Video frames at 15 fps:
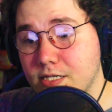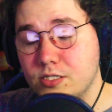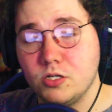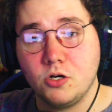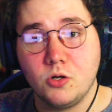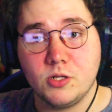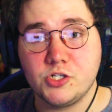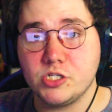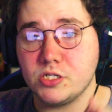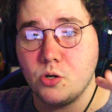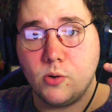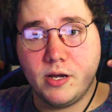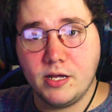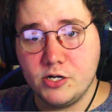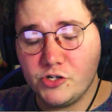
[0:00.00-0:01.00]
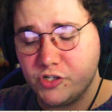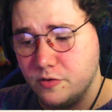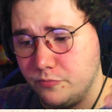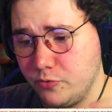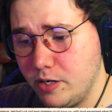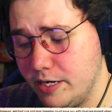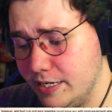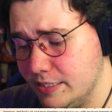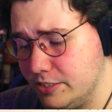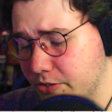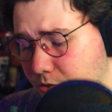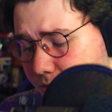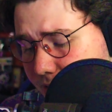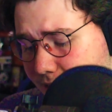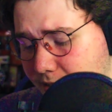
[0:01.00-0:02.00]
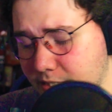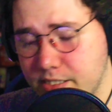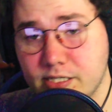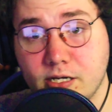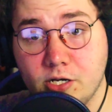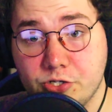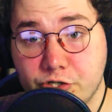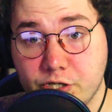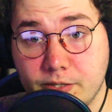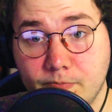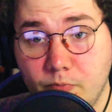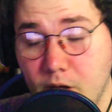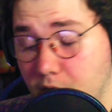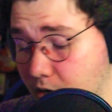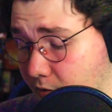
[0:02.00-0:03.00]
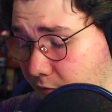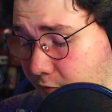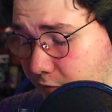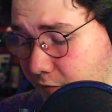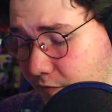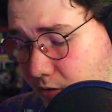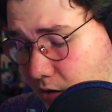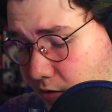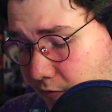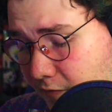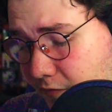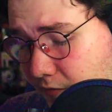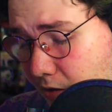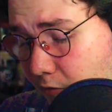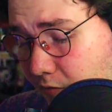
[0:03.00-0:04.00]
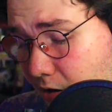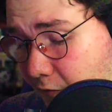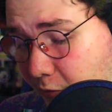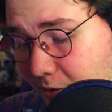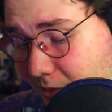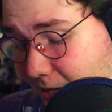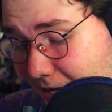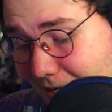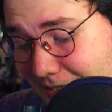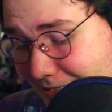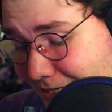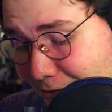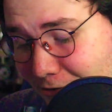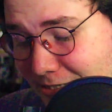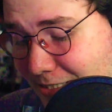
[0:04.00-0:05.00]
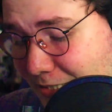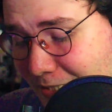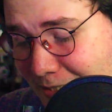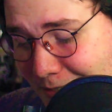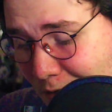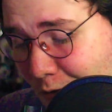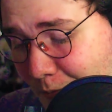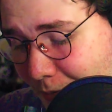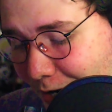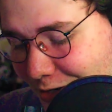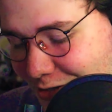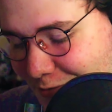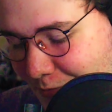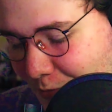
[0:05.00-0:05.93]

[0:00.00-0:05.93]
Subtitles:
so let's just go ahead and jump right into the discussion of everything, because there is so much